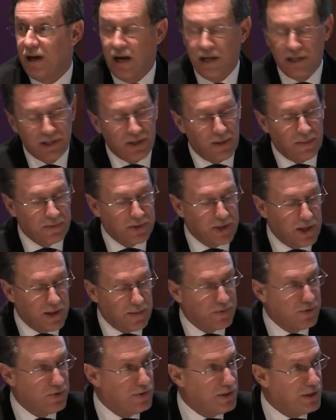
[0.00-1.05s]
And
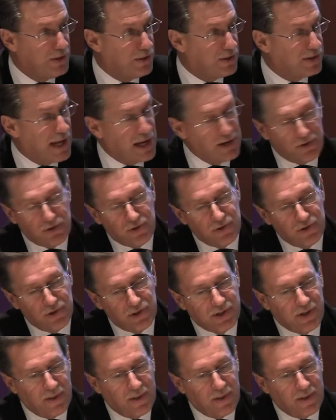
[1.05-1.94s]
sometimes you need the tension,